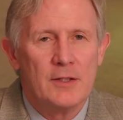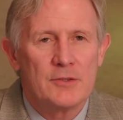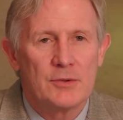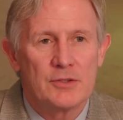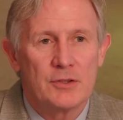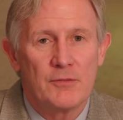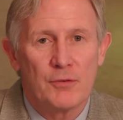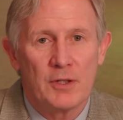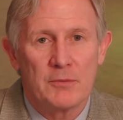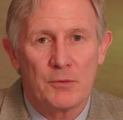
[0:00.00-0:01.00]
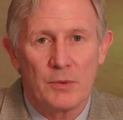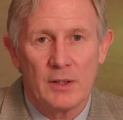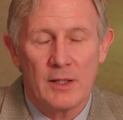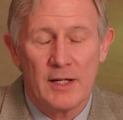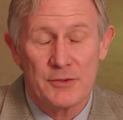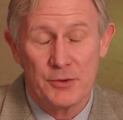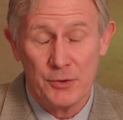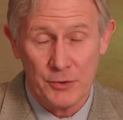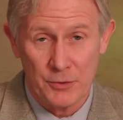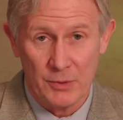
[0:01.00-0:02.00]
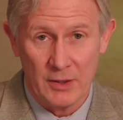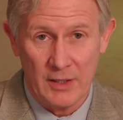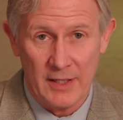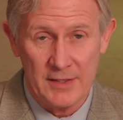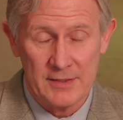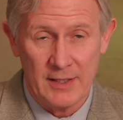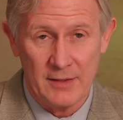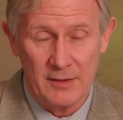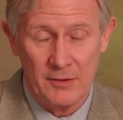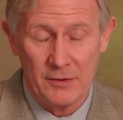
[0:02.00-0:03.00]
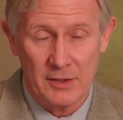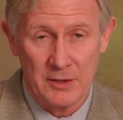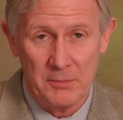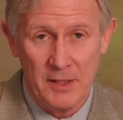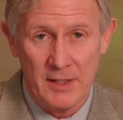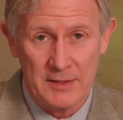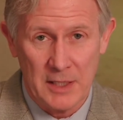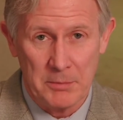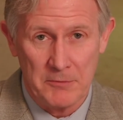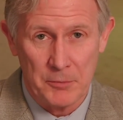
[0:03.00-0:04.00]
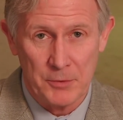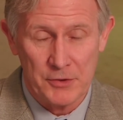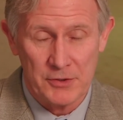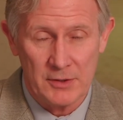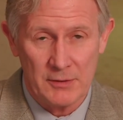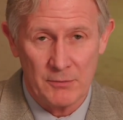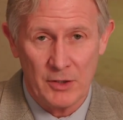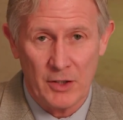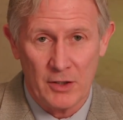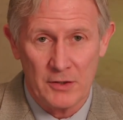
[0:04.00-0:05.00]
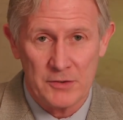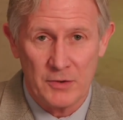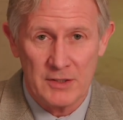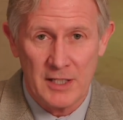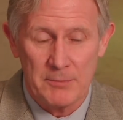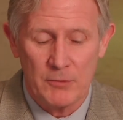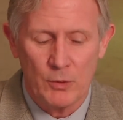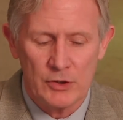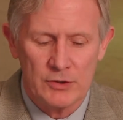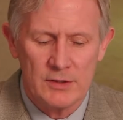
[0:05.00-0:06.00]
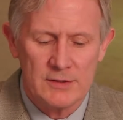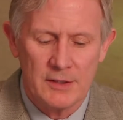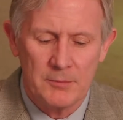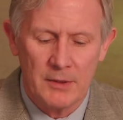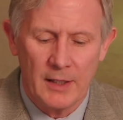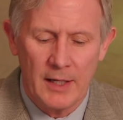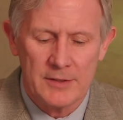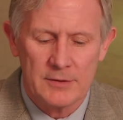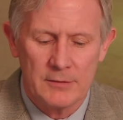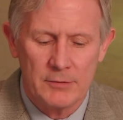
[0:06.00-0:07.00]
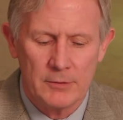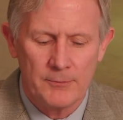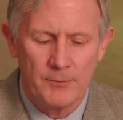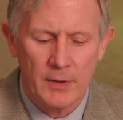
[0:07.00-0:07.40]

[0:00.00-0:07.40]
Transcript: So it's good for him to realize, or her to realize, that you're going to be that type of a person regardless of the type of questionings that are being asked of you.